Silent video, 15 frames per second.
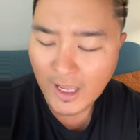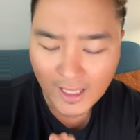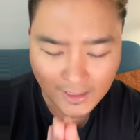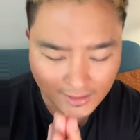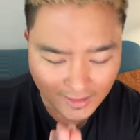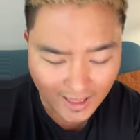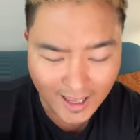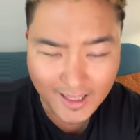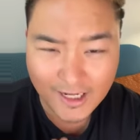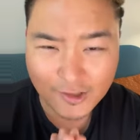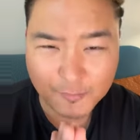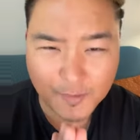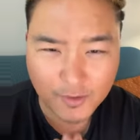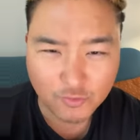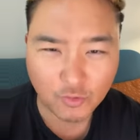a line
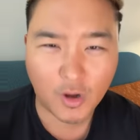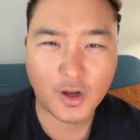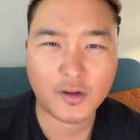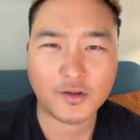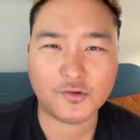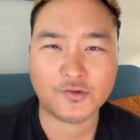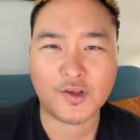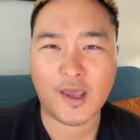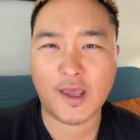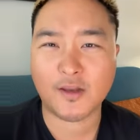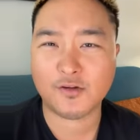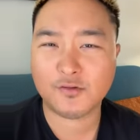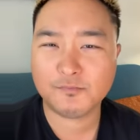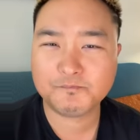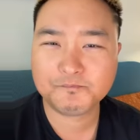has been drawn in the
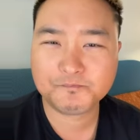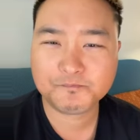sand.